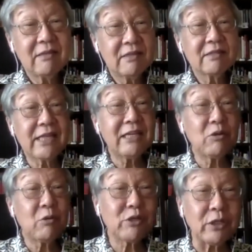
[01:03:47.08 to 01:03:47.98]
Second
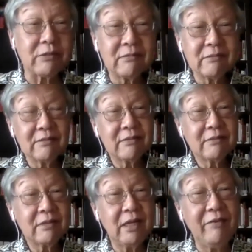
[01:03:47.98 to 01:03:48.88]
question,
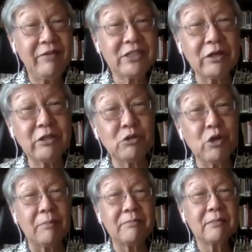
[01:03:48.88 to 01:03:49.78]
if it's going to
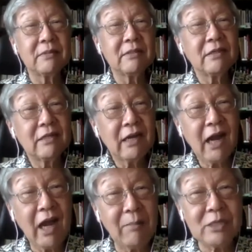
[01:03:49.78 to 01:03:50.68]
drop,
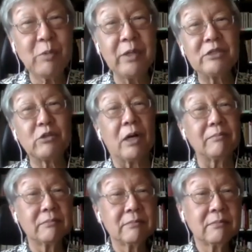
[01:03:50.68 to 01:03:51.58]
how much will it drop?